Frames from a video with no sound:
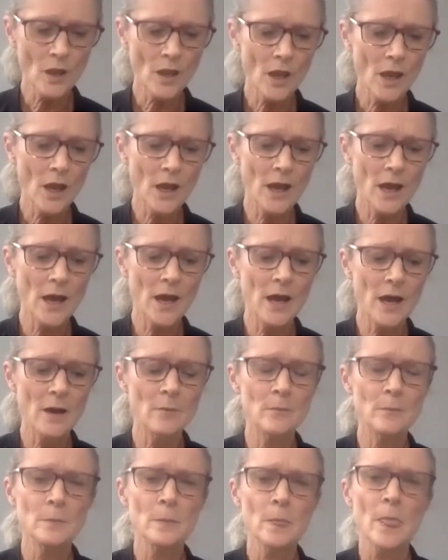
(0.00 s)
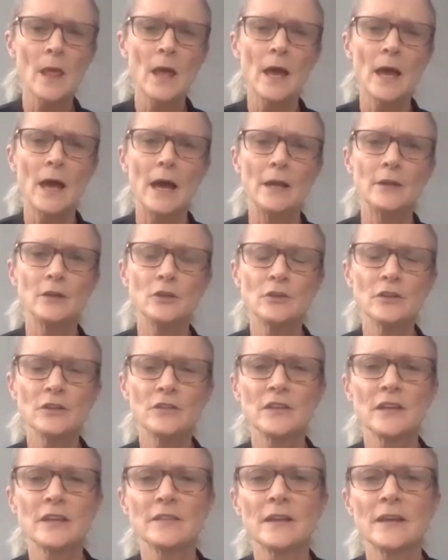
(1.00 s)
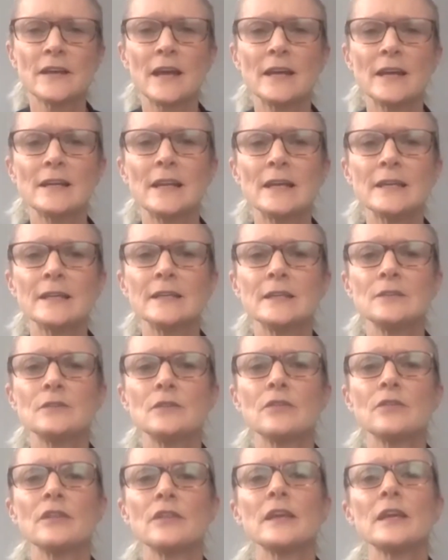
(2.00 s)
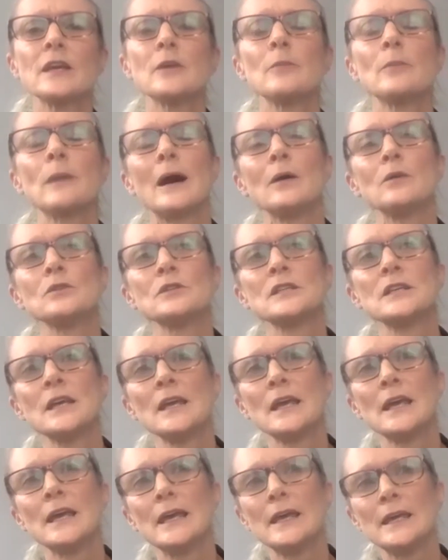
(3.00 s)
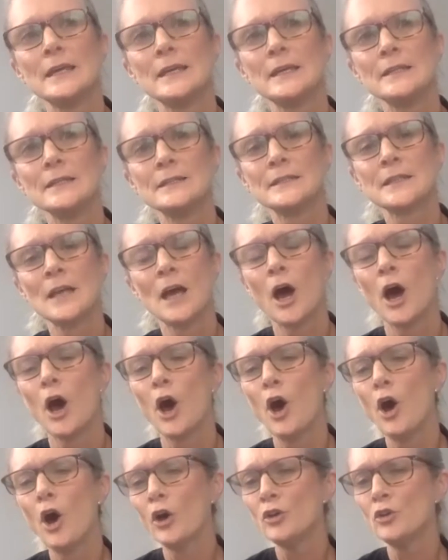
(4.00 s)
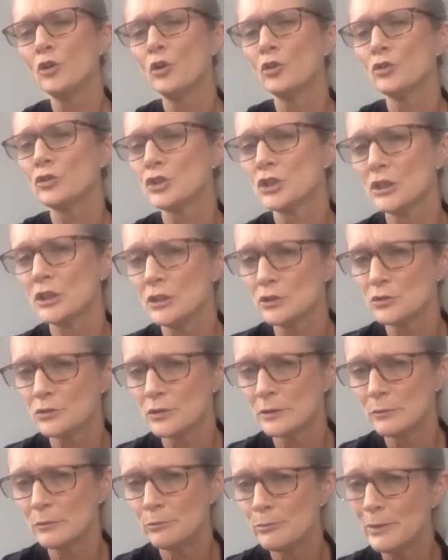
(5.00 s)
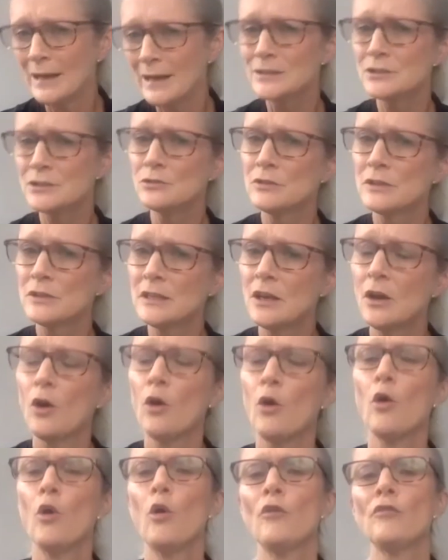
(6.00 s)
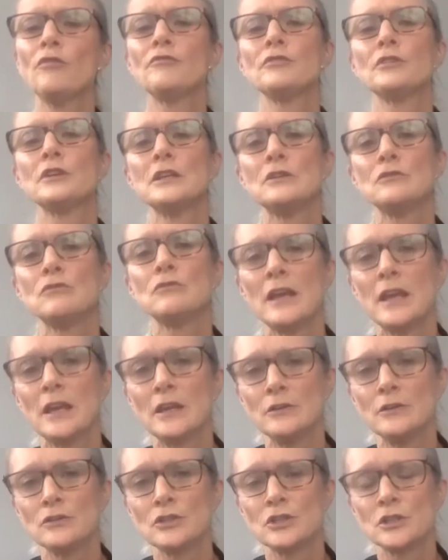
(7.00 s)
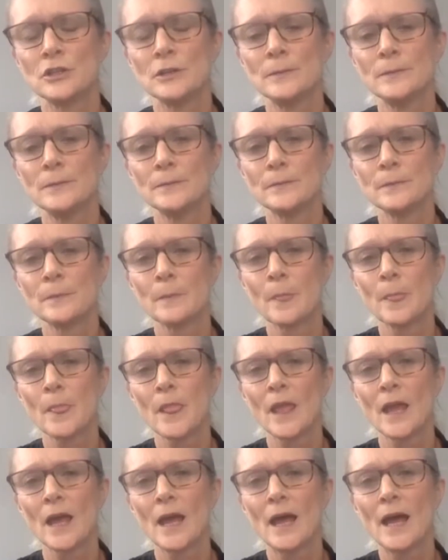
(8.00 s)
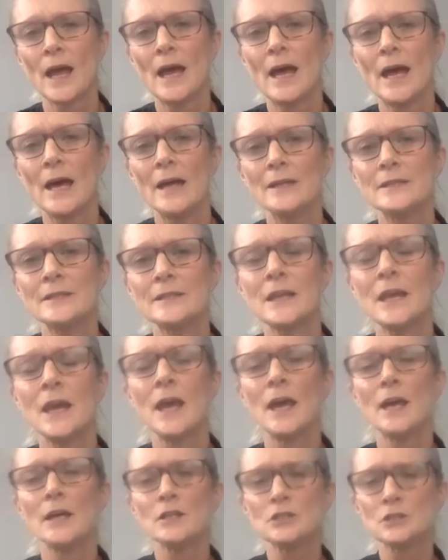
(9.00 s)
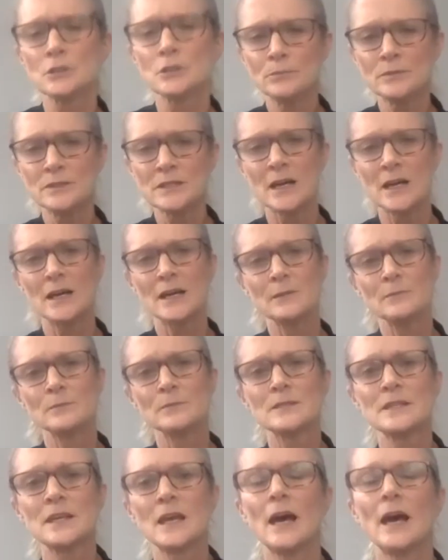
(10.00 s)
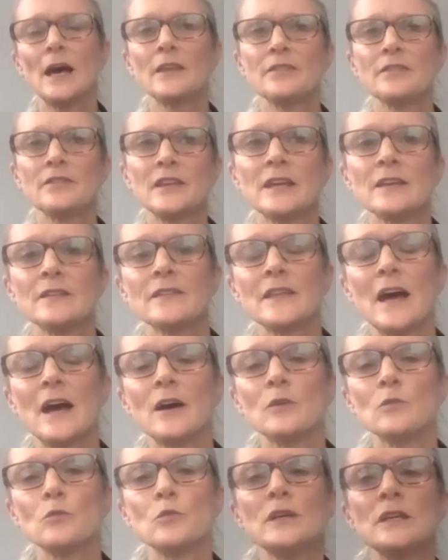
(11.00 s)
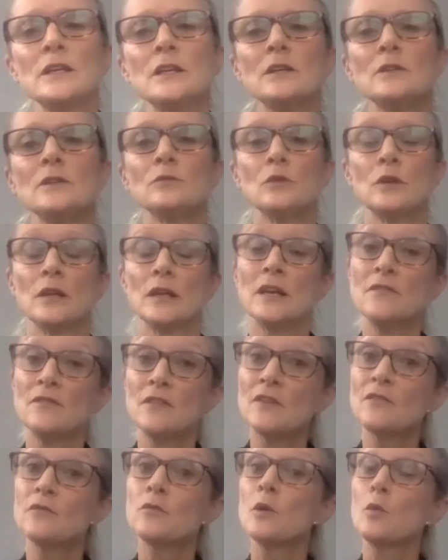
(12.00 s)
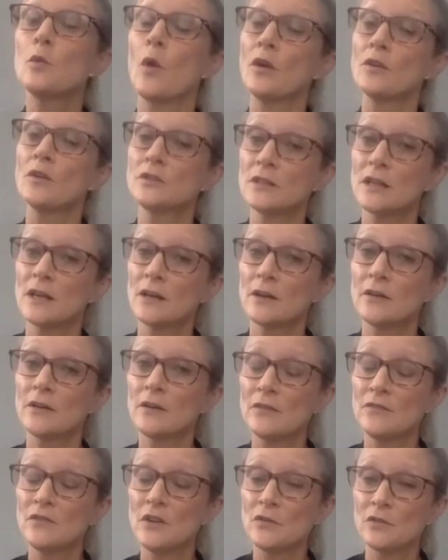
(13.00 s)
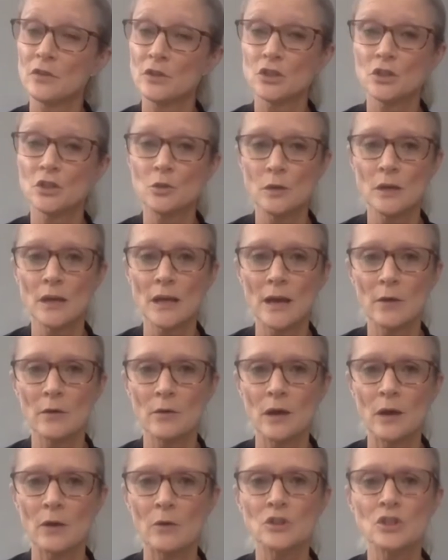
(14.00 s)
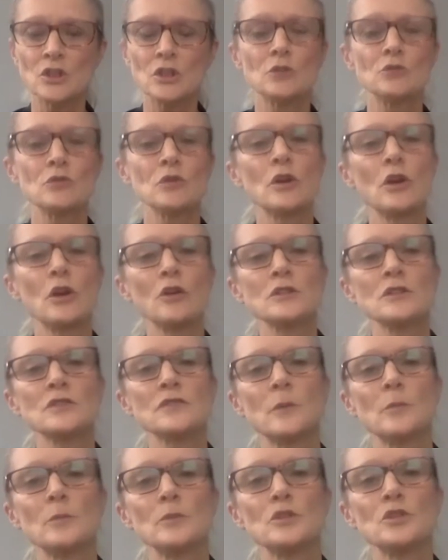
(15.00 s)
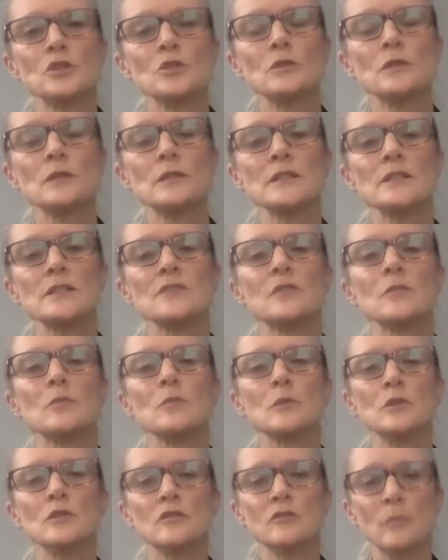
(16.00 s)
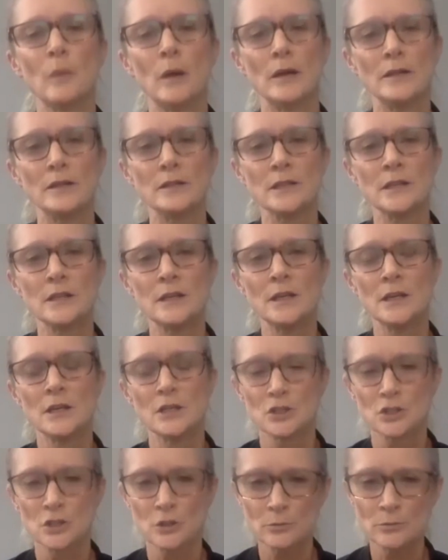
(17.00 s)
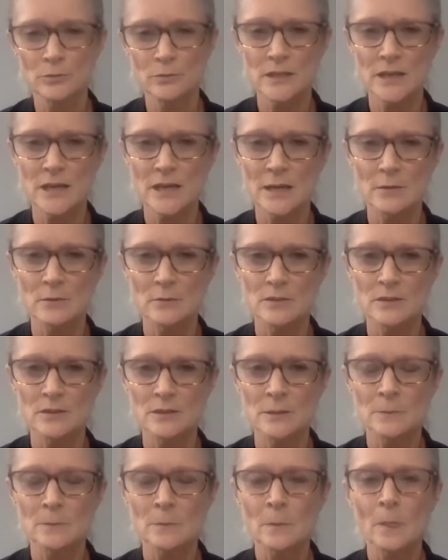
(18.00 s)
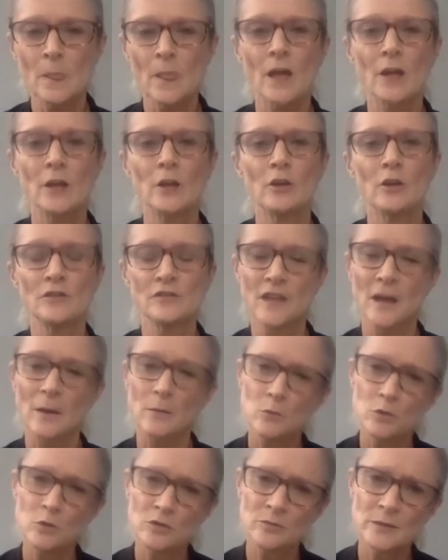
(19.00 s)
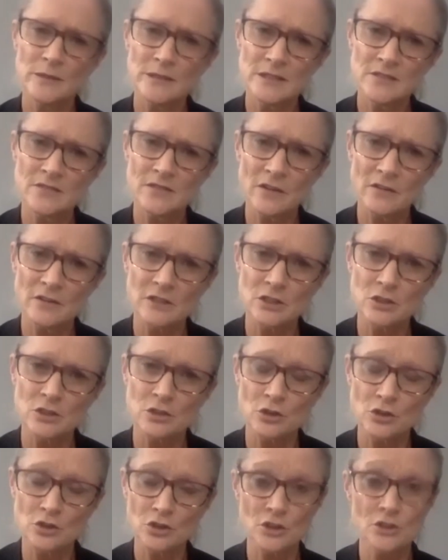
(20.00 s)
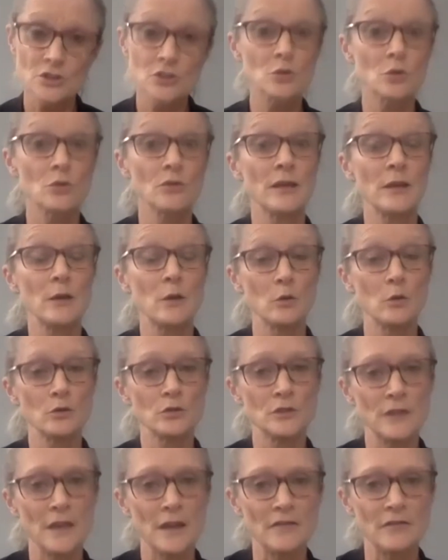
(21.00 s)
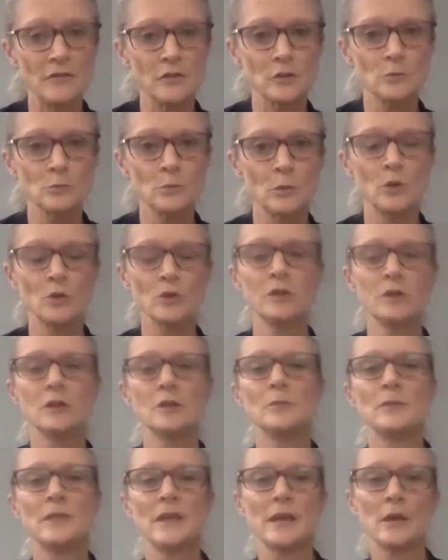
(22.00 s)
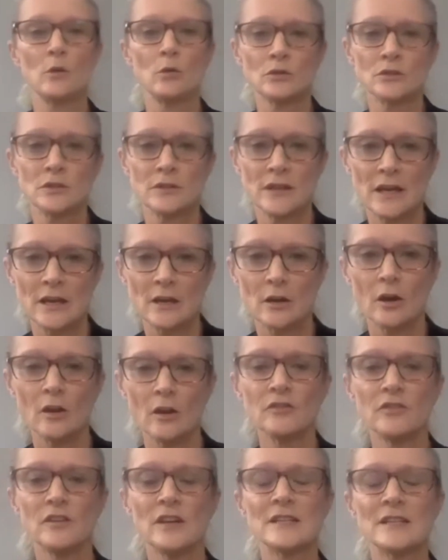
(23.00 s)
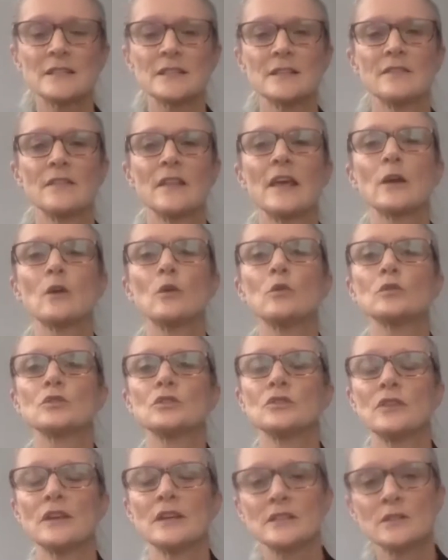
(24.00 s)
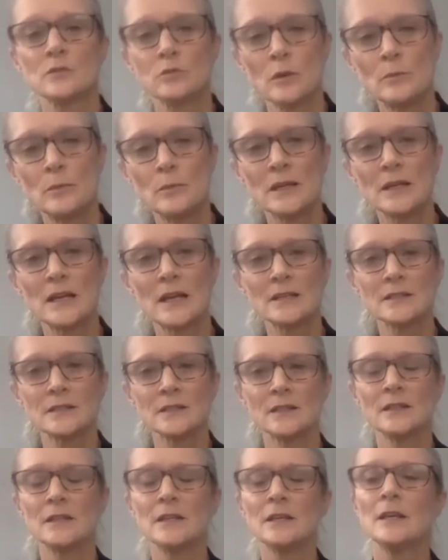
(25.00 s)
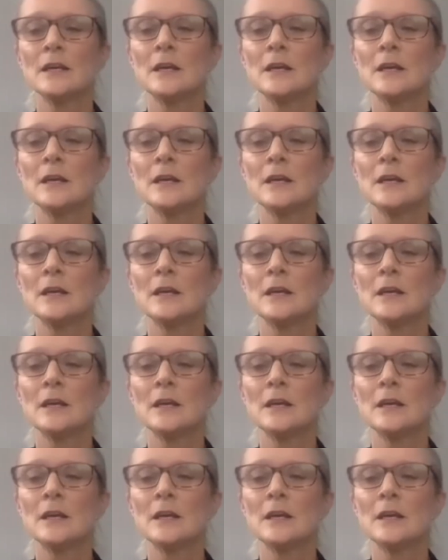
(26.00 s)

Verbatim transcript: Um, another thing that I'd like you to think about is, are your children battery or free range? And sometimes I think that we, even if we want to, even if we do allow our children lots of opportunities for movement, sometimes a lot of that movement is very structured. So they go to their football club, they go to their golf lesson, they go to their swimming lesson.